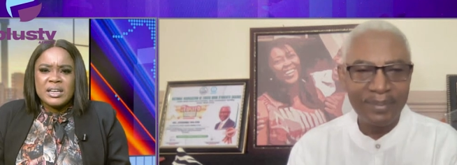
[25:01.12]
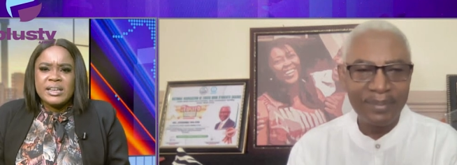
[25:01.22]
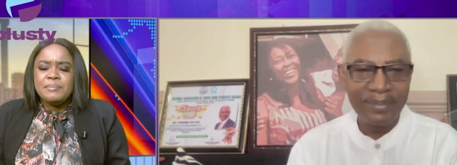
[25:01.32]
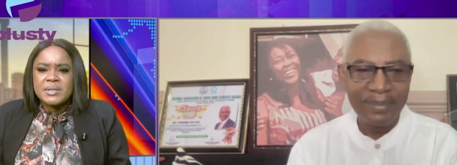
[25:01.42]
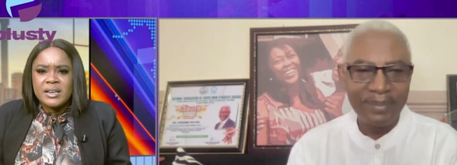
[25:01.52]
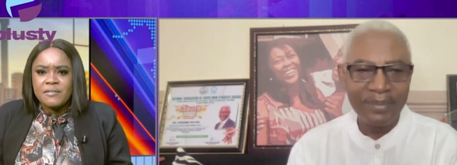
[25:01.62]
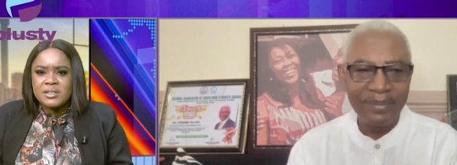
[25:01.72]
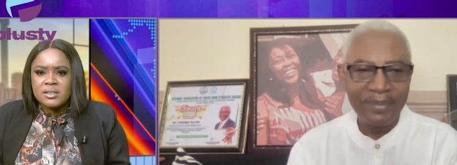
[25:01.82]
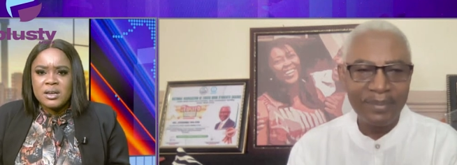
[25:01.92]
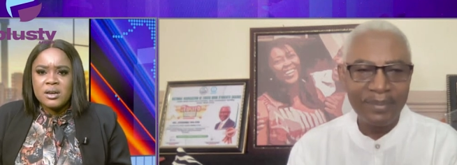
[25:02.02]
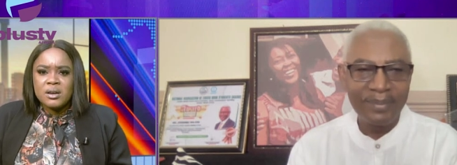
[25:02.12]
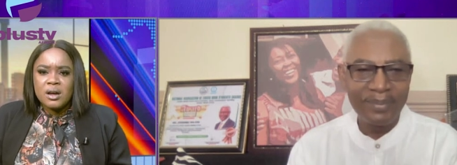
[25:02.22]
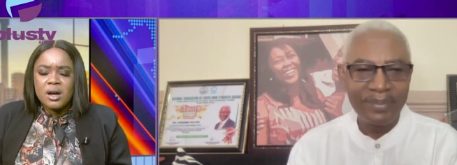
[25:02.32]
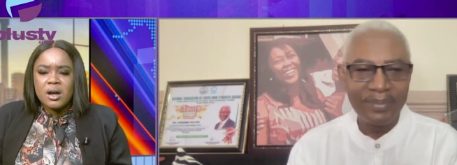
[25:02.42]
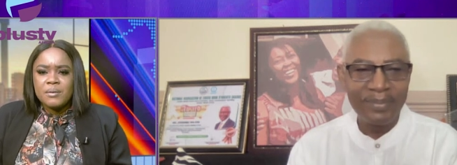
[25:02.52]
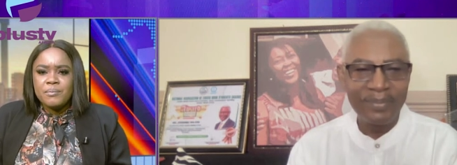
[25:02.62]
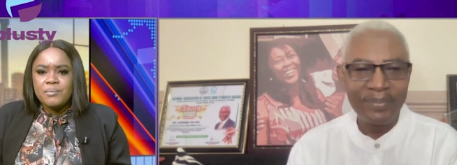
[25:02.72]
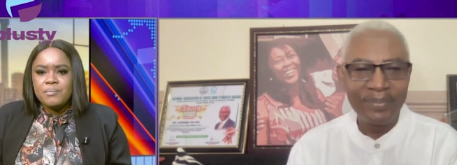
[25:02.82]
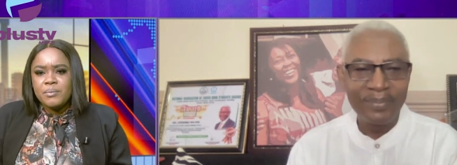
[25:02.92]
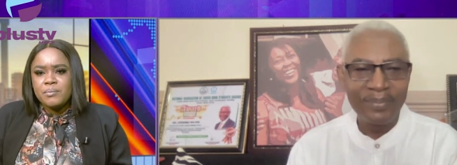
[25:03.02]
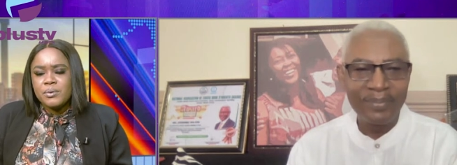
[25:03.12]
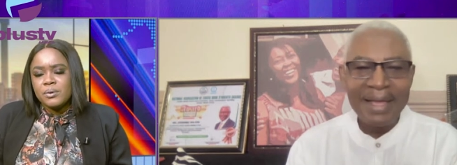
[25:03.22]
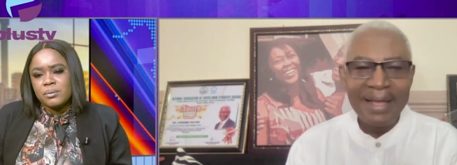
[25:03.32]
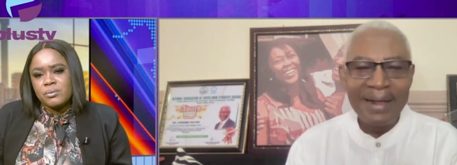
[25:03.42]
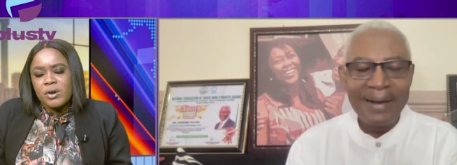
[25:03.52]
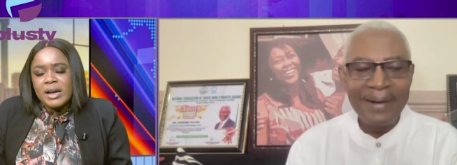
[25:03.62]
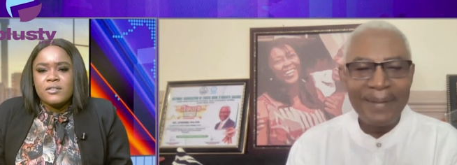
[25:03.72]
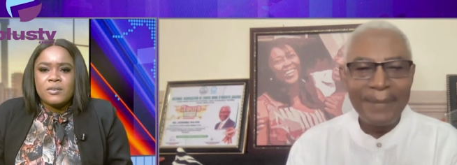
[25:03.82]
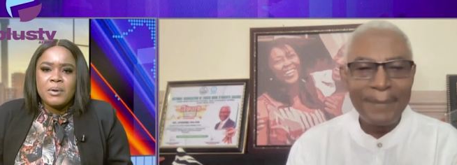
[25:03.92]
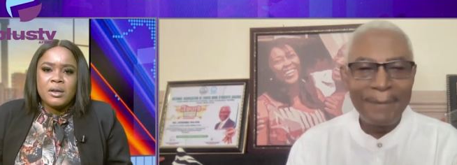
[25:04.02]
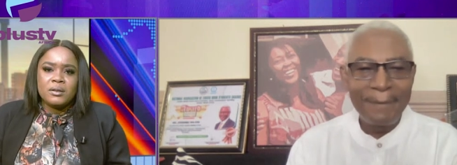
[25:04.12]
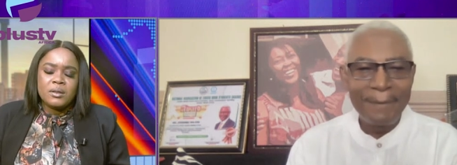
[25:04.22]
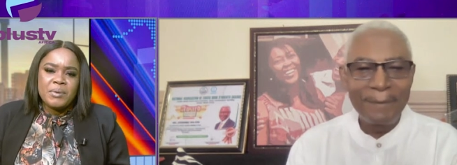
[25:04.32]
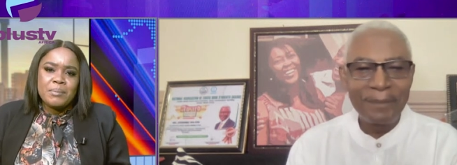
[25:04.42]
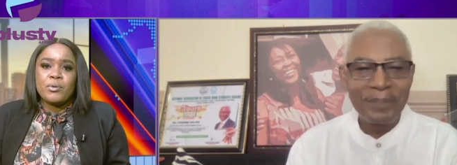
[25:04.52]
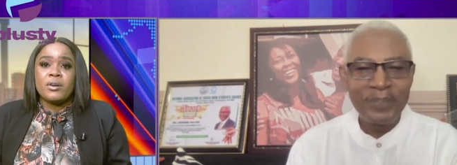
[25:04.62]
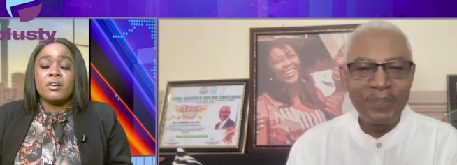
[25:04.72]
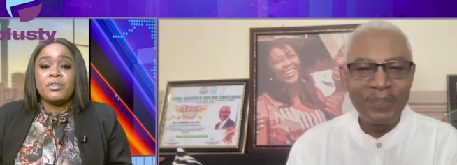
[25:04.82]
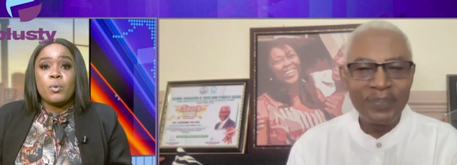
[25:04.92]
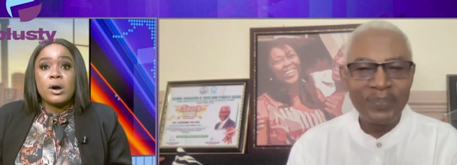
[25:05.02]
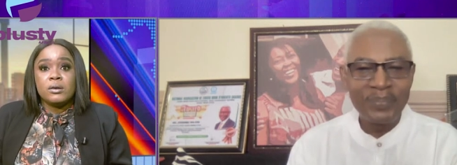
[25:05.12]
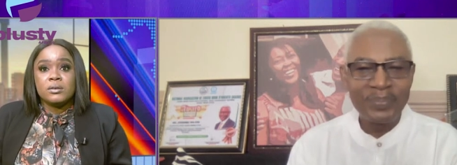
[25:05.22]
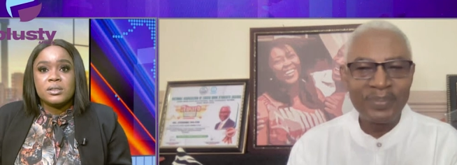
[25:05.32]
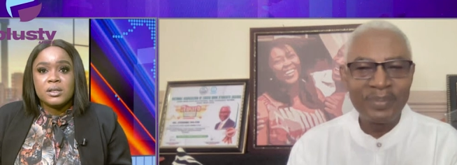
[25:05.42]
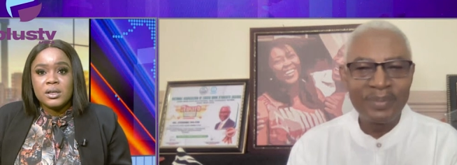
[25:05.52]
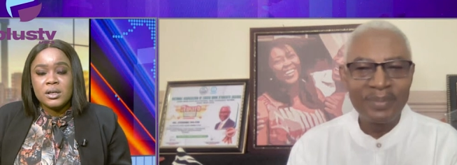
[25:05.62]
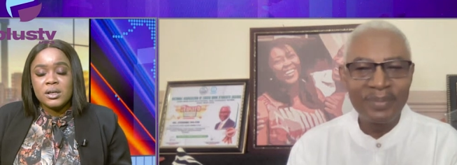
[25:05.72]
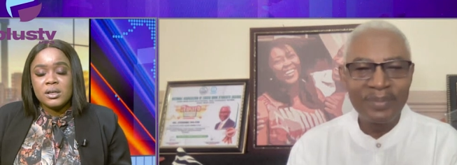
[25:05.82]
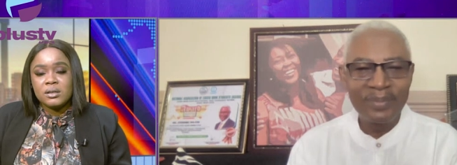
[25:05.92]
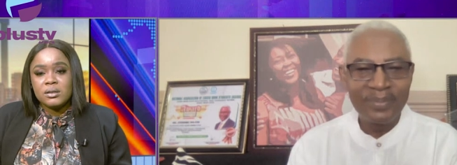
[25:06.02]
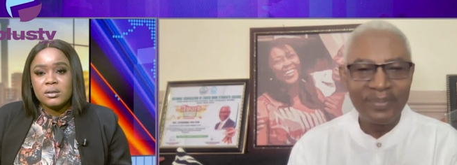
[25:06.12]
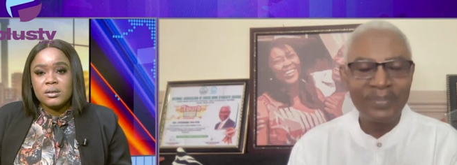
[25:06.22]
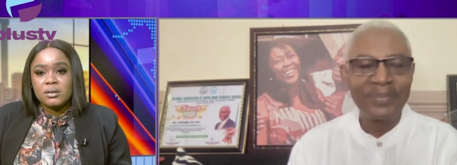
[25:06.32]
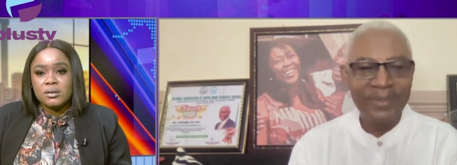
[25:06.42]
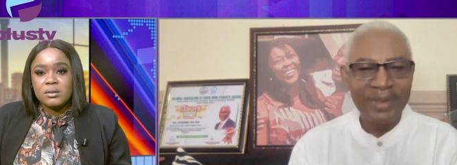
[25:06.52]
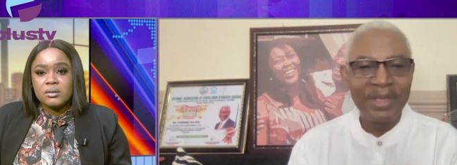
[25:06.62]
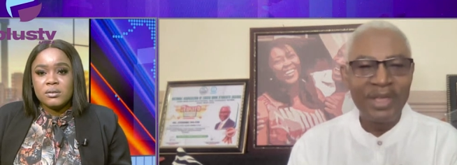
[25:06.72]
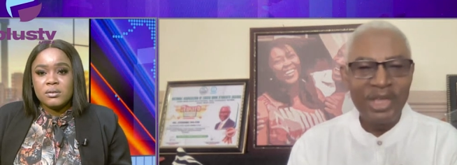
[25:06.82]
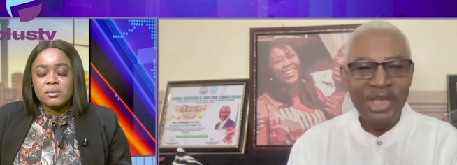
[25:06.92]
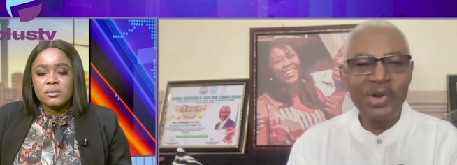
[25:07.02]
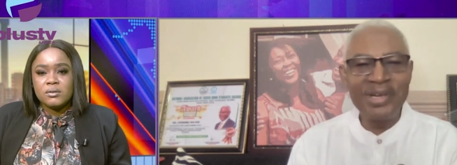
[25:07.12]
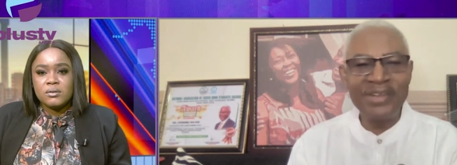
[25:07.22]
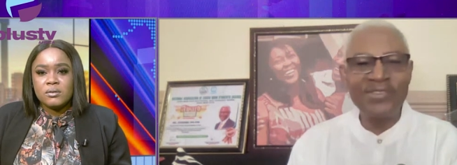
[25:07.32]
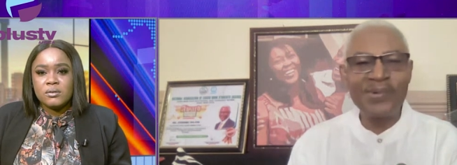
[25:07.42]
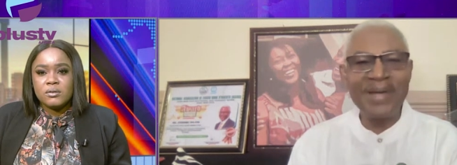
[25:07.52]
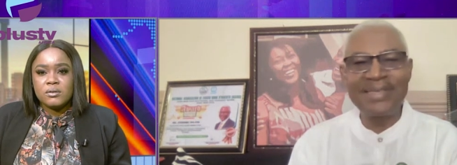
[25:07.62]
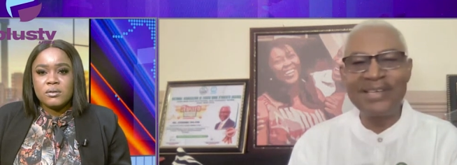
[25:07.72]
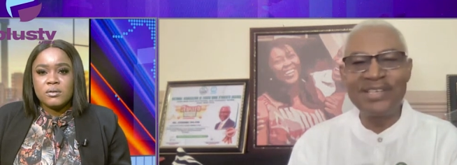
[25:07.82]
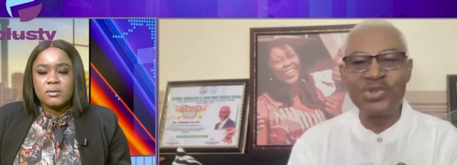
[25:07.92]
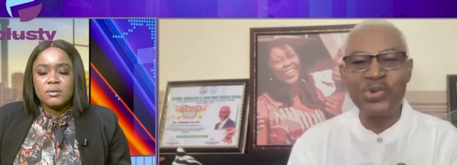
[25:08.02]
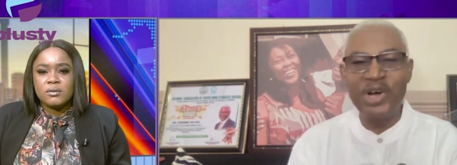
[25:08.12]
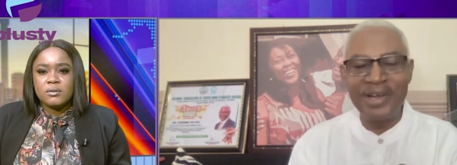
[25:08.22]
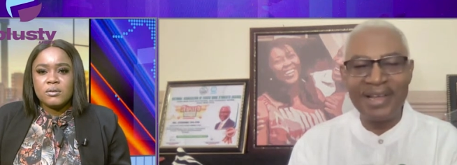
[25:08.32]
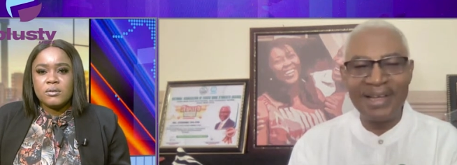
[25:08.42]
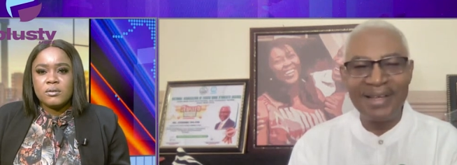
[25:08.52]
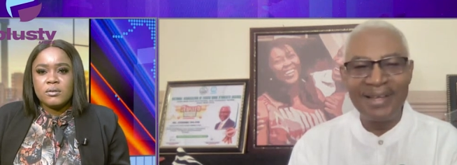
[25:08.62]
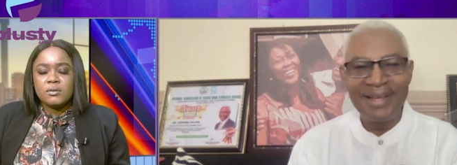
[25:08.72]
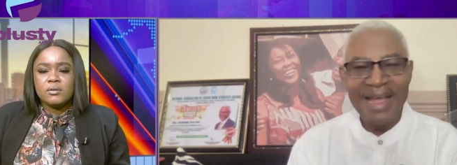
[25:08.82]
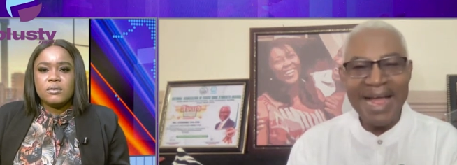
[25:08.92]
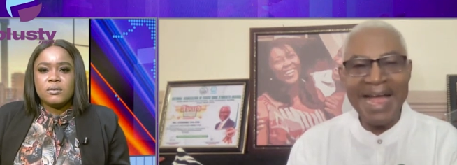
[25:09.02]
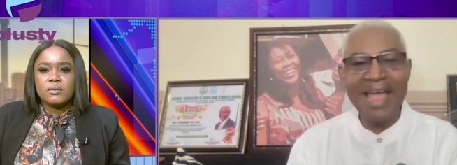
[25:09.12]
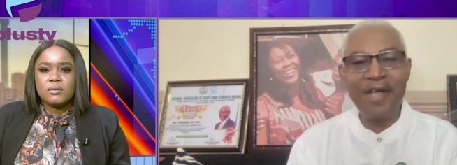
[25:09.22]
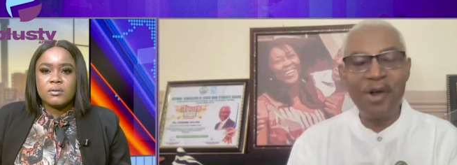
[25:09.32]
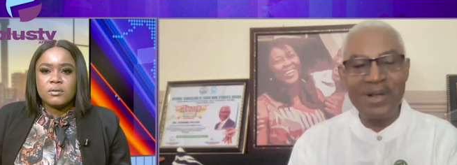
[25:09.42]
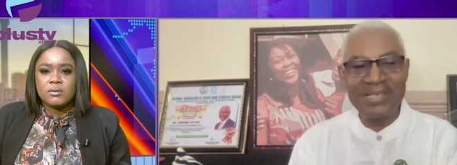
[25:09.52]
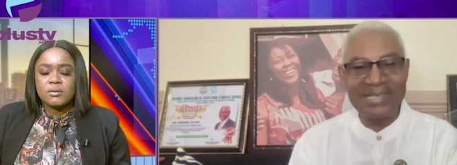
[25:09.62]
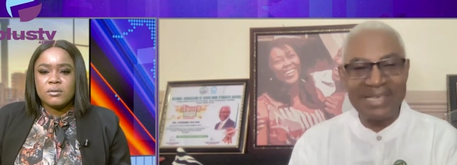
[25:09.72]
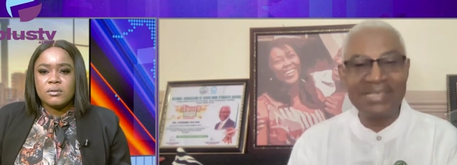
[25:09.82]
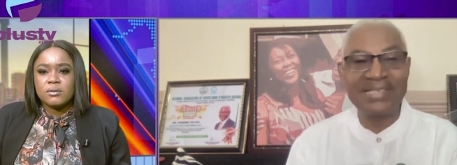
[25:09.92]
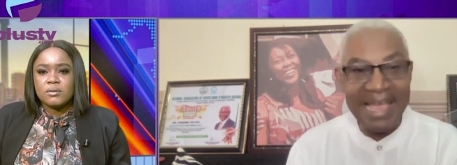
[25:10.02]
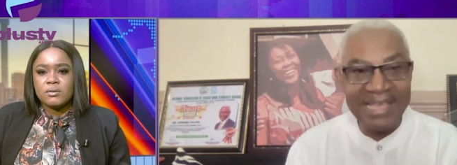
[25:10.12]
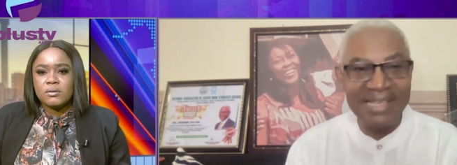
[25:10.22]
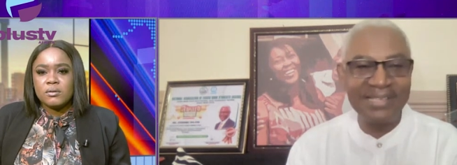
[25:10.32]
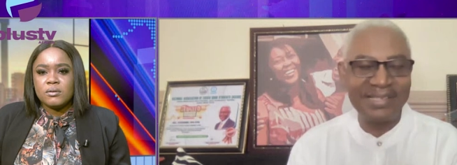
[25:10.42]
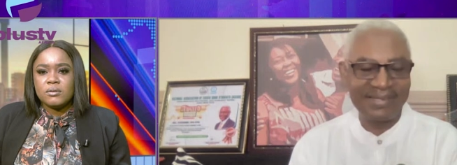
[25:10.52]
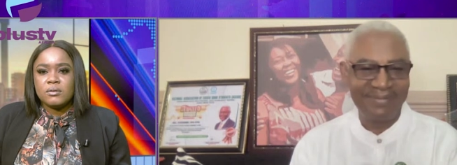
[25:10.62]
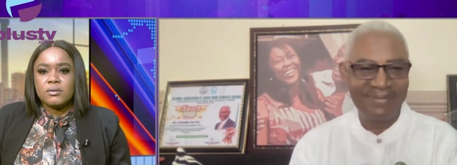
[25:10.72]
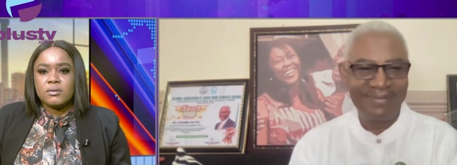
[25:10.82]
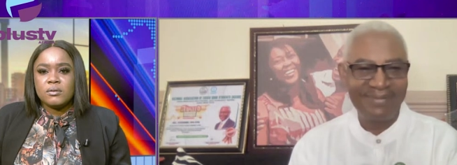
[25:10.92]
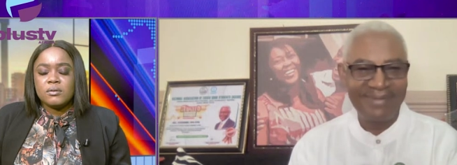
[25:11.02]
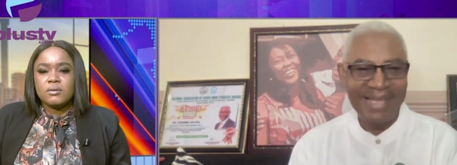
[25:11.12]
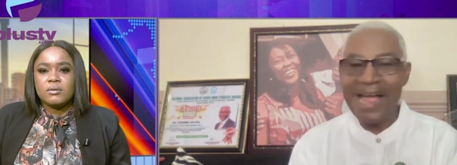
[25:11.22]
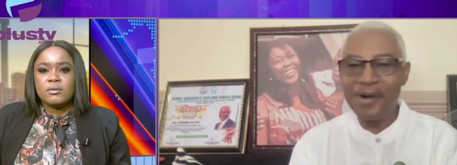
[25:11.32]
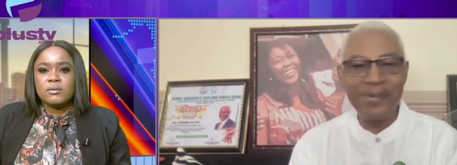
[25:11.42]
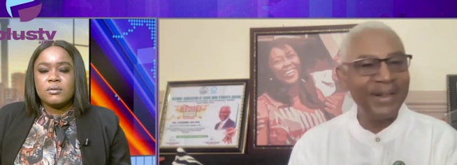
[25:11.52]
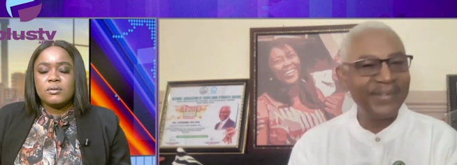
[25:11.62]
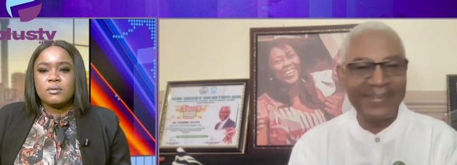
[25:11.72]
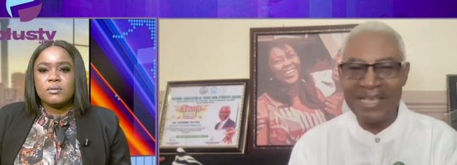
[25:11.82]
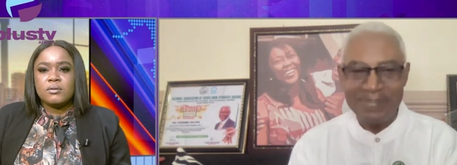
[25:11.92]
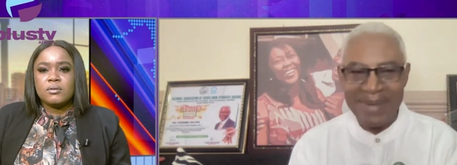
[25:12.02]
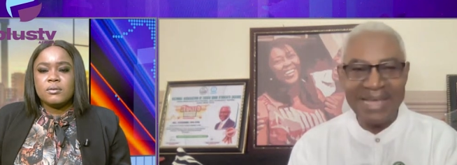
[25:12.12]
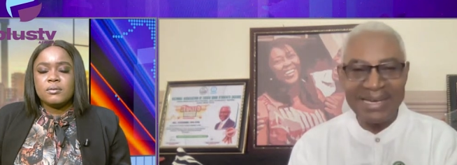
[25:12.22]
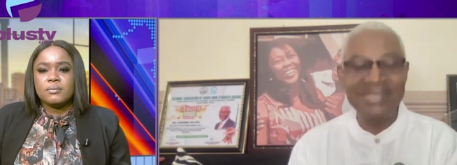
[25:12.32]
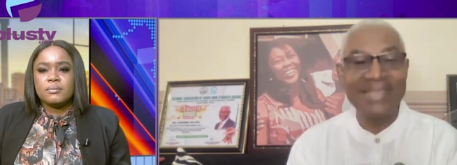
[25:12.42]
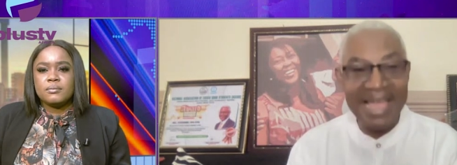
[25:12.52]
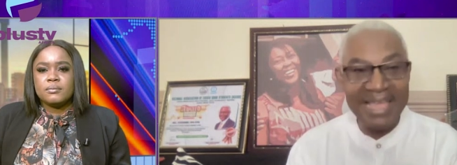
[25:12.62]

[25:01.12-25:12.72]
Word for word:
Speaker 1: lip service, um, you know, trying to be the big brother of the world?
Speaker 2: You know, this the way things work. I always say, say it. I always say it. Mine is say